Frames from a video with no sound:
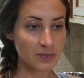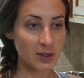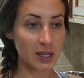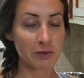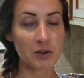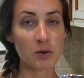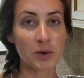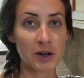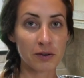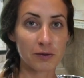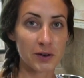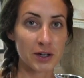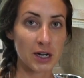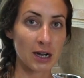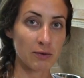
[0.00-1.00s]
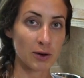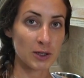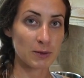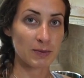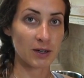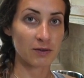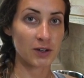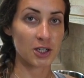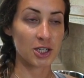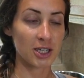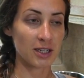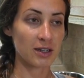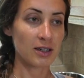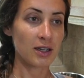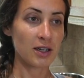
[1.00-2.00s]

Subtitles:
if you want to free dive while spearfishing.